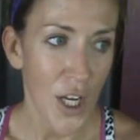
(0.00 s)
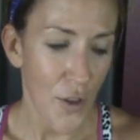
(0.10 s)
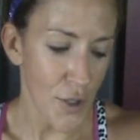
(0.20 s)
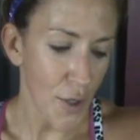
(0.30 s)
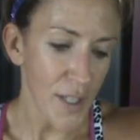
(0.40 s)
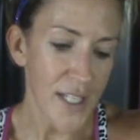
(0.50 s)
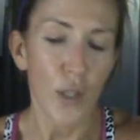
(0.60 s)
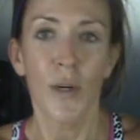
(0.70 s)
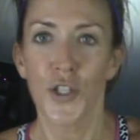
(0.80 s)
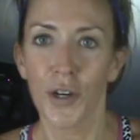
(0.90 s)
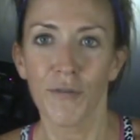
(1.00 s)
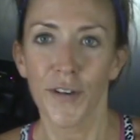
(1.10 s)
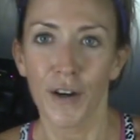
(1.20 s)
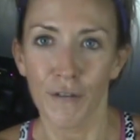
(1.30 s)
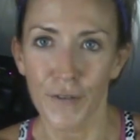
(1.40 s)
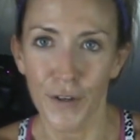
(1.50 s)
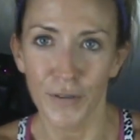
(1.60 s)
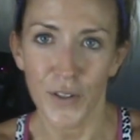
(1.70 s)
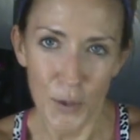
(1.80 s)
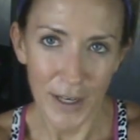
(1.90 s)
There's only so much you can fit on a phone.
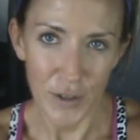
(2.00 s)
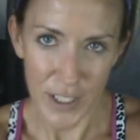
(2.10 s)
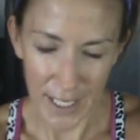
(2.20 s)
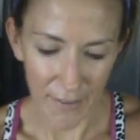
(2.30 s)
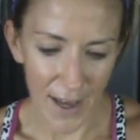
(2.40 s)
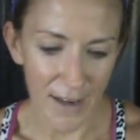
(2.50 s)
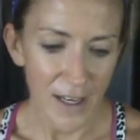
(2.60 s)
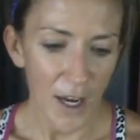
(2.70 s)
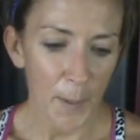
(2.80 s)
So I understand that.